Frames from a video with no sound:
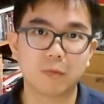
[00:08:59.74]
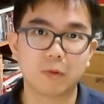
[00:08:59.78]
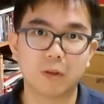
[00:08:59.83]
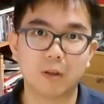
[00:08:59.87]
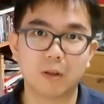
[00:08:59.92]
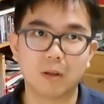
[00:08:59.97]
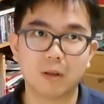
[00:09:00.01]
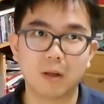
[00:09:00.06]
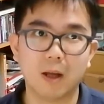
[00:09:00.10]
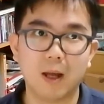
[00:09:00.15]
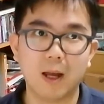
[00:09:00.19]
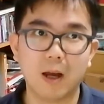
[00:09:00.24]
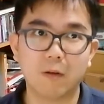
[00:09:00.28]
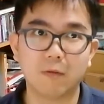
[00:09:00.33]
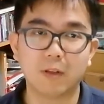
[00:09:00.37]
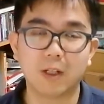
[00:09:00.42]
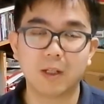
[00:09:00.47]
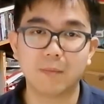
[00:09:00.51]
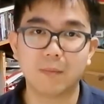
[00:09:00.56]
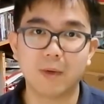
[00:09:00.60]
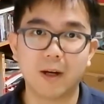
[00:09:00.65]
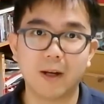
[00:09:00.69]
how
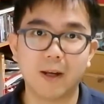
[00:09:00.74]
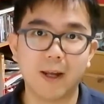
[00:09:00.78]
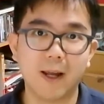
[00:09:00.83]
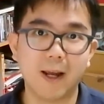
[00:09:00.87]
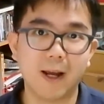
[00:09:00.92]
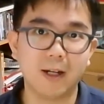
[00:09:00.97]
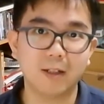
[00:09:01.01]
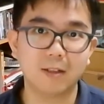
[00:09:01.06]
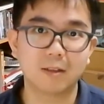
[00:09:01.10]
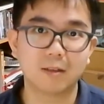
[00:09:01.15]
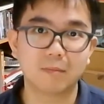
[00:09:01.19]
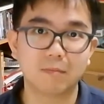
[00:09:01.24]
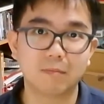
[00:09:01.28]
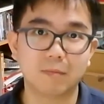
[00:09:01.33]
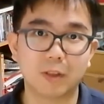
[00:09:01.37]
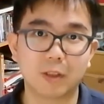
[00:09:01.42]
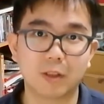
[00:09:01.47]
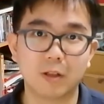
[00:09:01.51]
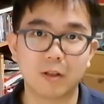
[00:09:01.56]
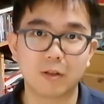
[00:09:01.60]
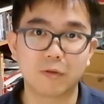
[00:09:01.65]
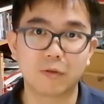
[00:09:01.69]
they might act,
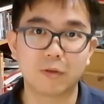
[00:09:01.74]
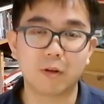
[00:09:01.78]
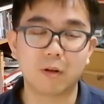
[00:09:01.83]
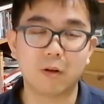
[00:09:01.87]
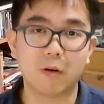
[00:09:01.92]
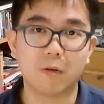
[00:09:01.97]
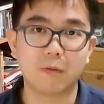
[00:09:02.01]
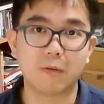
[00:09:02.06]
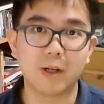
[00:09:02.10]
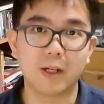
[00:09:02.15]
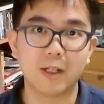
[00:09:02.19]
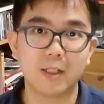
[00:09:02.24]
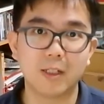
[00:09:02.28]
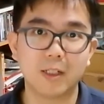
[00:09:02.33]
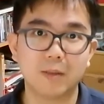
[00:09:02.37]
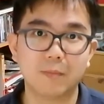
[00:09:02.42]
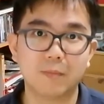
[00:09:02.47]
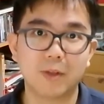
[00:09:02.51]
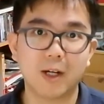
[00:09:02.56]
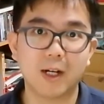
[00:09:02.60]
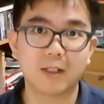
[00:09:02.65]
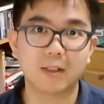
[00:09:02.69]
because you're already
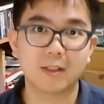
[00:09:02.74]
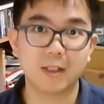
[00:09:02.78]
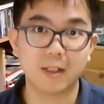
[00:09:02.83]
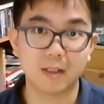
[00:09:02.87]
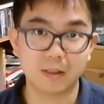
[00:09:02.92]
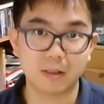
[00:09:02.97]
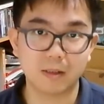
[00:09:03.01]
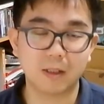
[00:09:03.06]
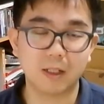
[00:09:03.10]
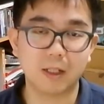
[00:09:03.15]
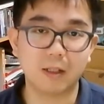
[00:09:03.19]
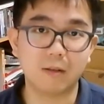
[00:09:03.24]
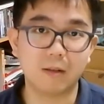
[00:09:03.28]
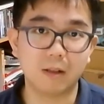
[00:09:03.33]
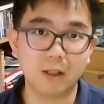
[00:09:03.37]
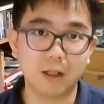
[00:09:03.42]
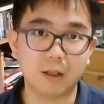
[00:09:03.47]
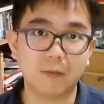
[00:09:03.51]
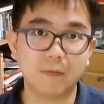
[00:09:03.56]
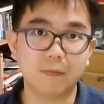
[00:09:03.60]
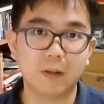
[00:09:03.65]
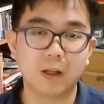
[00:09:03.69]
practiced
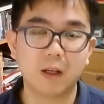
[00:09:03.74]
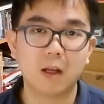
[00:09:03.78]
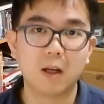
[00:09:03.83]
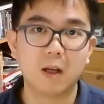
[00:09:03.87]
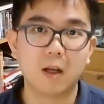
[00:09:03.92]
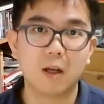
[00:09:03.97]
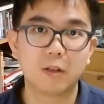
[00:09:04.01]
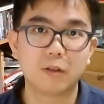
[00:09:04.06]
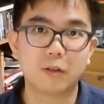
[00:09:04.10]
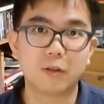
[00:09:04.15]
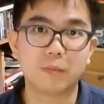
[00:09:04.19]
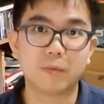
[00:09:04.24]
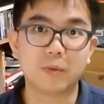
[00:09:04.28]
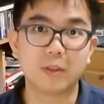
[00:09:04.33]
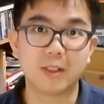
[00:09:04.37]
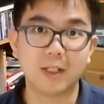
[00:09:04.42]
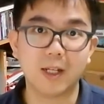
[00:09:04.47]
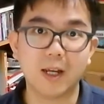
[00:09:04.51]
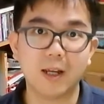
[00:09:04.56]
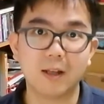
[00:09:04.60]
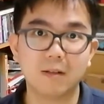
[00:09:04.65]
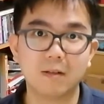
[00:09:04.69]
enough to
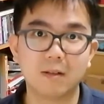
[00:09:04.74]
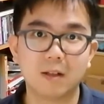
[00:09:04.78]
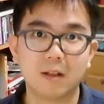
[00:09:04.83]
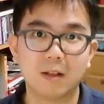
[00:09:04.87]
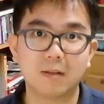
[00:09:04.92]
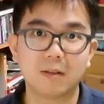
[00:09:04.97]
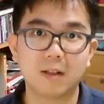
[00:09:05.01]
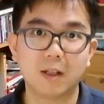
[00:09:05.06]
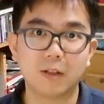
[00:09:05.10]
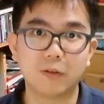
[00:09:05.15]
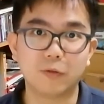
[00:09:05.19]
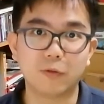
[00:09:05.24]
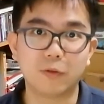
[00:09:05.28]
pretend that you're